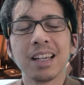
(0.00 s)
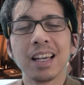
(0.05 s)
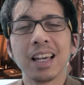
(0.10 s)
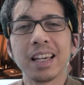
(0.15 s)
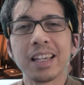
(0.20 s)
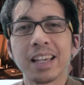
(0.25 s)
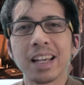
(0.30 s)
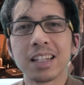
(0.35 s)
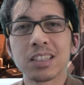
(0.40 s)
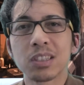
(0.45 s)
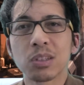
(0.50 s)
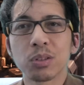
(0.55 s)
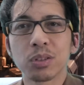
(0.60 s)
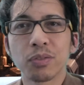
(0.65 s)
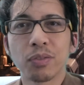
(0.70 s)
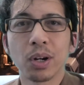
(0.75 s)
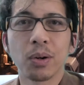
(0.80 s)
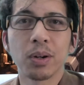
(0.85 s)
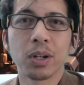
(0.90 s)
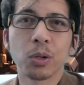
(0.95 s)
against those
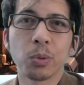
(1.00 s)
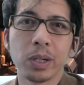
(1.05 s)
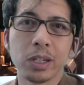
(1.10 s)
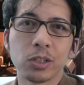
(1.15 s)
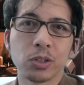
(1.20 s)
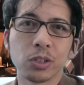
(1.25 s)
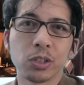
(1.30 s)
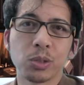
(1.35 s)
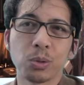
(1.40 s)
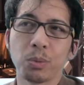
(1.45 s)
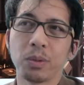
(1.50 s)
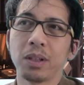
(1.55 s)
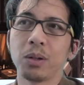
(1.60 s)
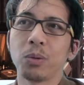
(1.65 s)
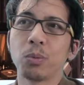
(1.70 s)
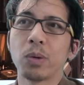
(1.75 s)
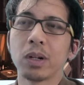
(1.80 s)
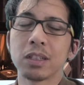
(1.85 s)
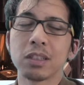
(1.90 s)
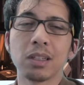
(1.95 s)
very creatures you really
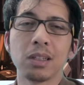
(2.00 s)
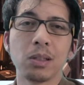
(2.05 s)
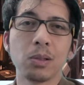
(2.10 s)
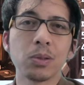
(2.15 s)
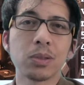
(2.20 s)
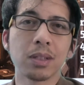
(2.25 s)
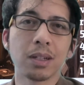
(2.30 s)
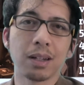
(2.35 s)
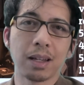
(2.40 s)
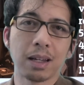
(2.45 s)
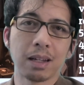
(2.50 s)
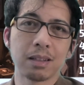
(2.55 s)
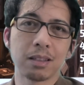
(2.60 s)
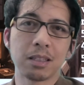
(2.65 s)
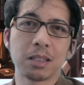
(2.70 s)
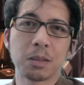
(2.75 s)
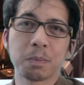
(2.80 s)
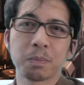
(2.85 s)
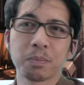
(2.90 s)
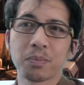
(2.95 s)
want to use it
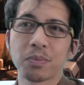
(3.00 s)
against.